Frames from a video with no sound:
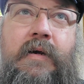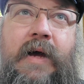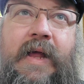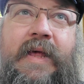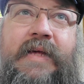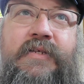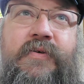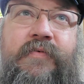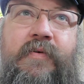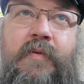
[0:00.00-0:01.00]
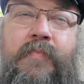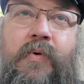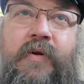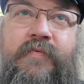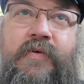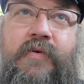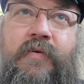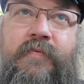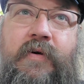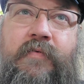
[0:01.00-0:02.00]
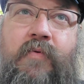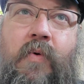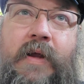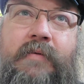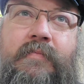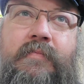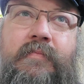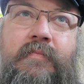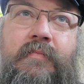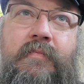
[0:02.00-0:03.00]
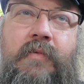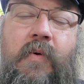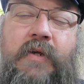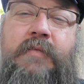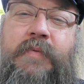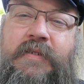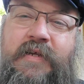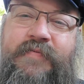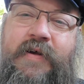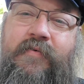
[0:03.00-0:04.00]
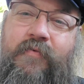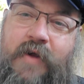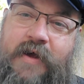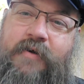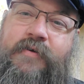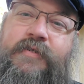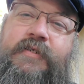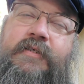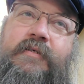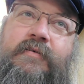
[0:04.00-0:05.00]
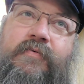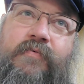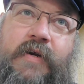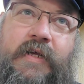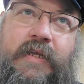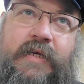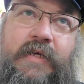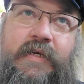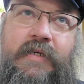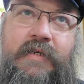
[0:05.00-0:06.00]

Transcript: I'll answer it from the point of view of what specific records really